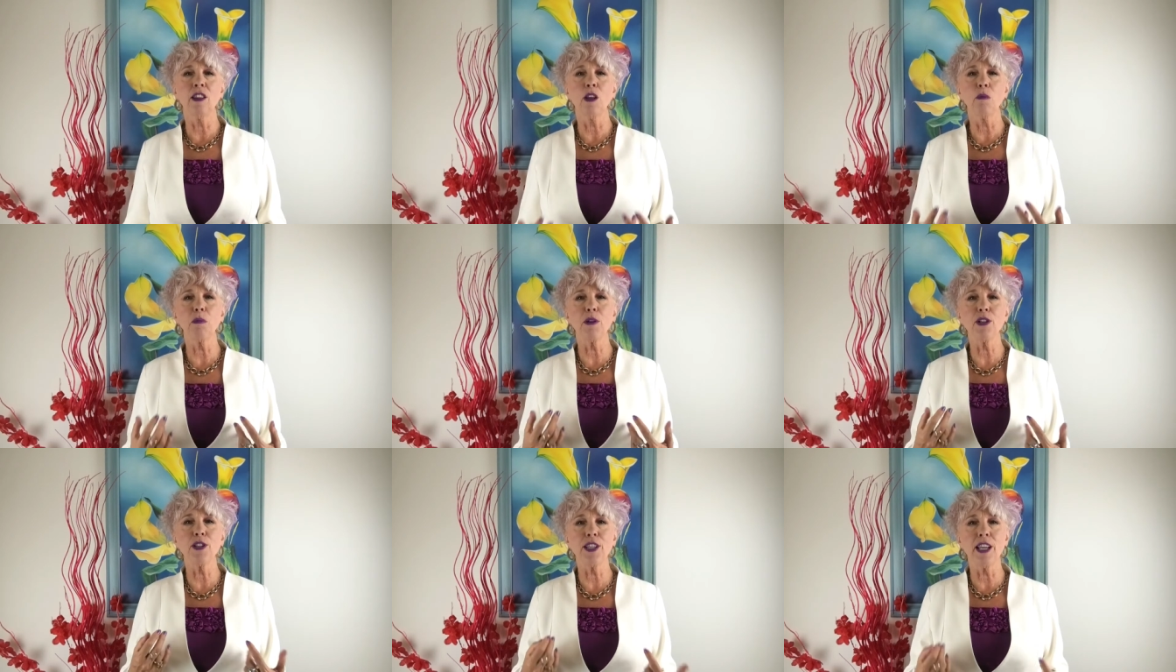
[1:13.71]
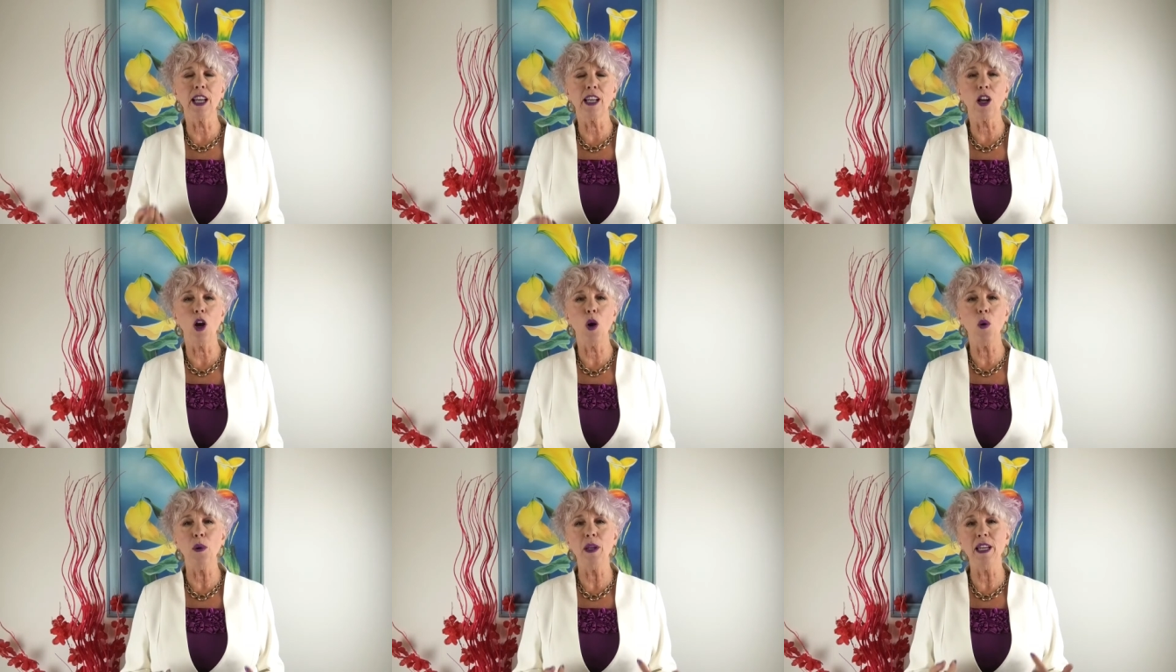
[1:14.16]
the
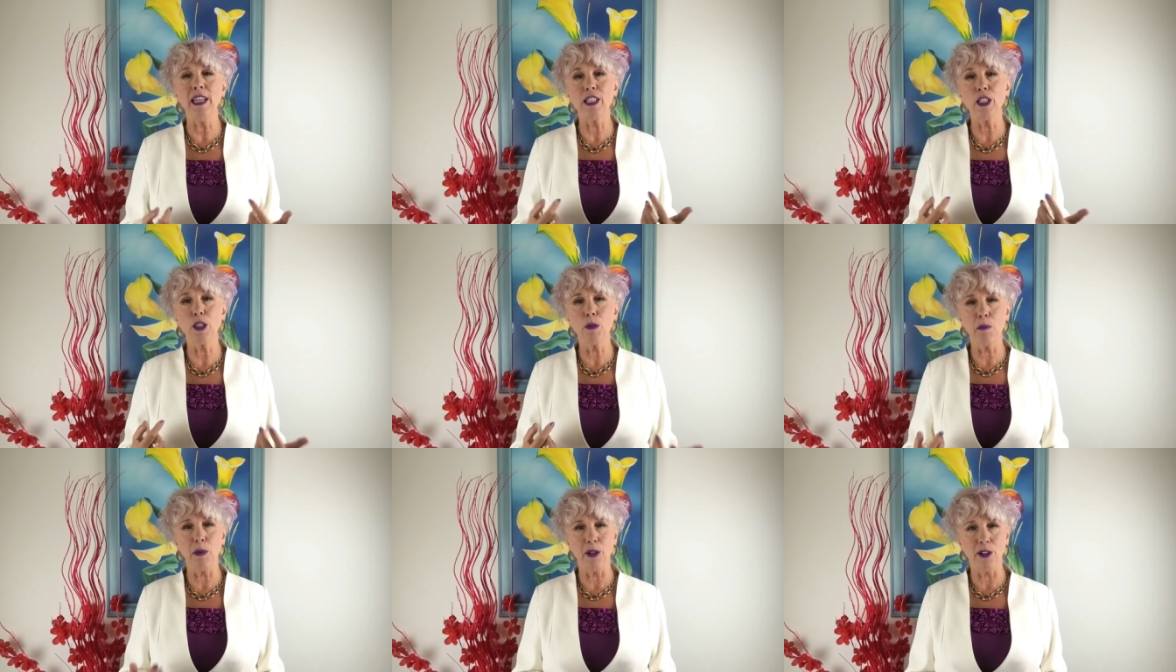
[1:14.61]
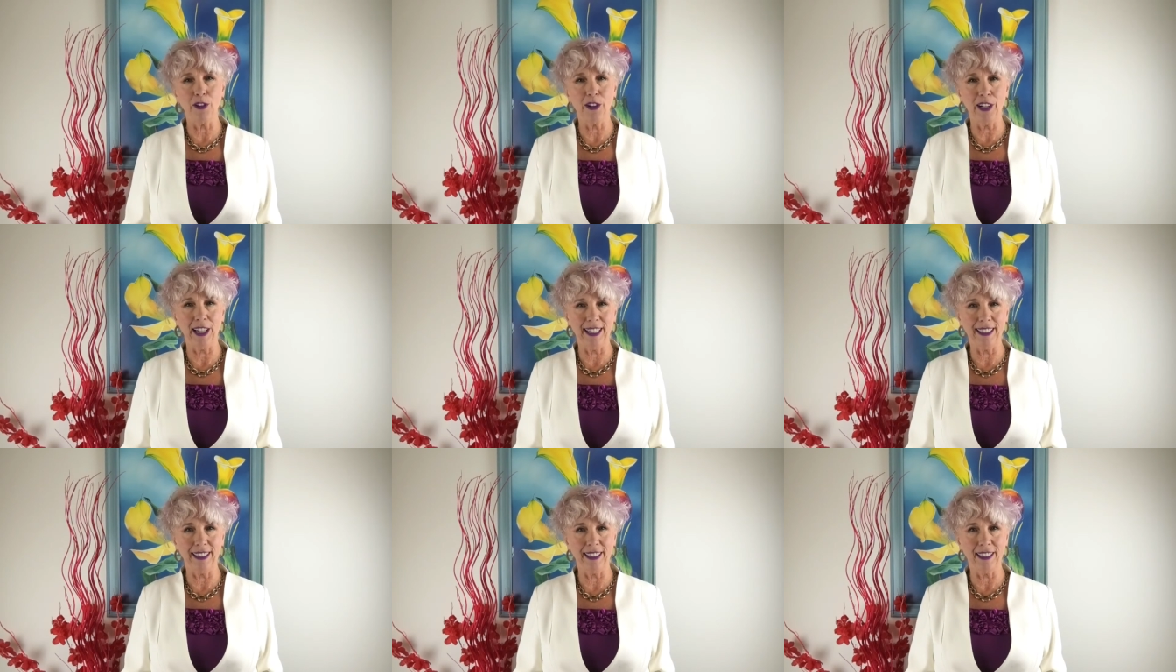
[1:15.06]
Prosecco
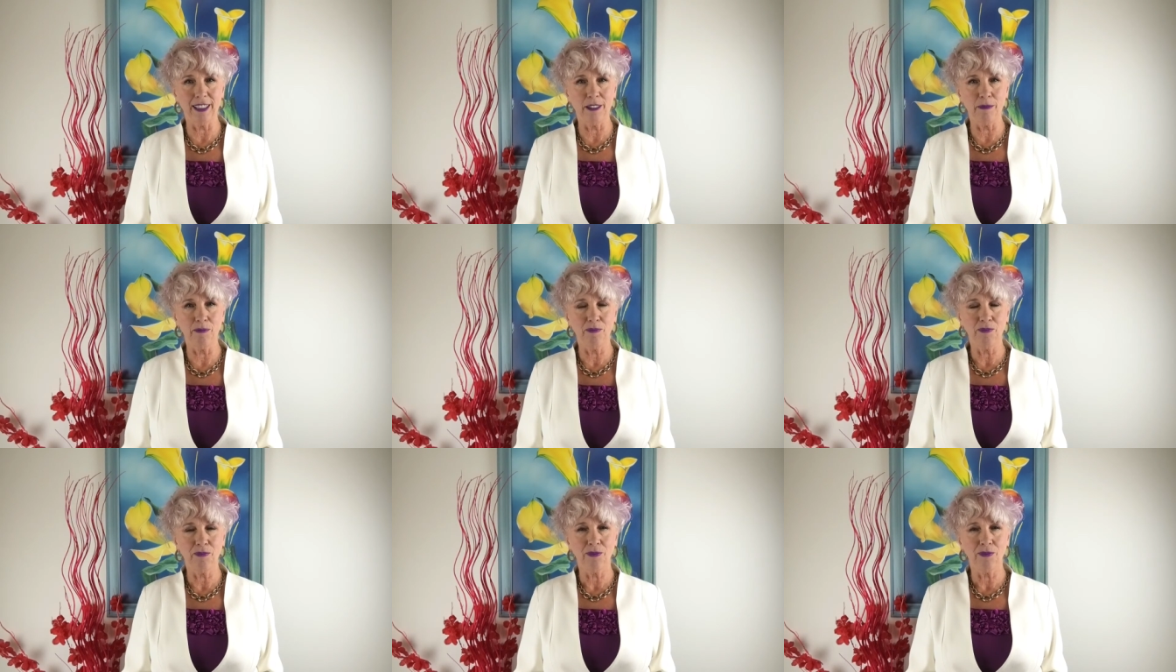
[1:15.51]
experience,